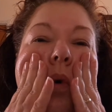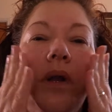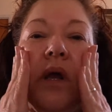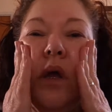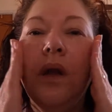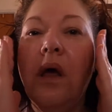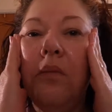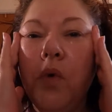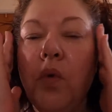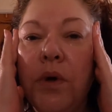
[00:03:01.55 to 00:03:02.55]
want it, and
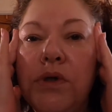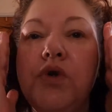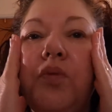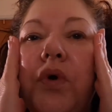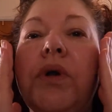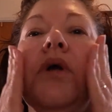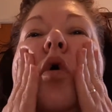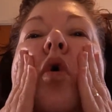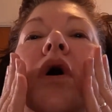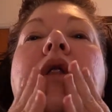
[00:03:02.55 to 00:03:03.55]
I'm going to put
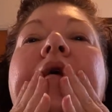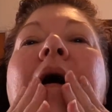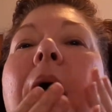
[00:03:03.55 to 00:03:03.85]
it on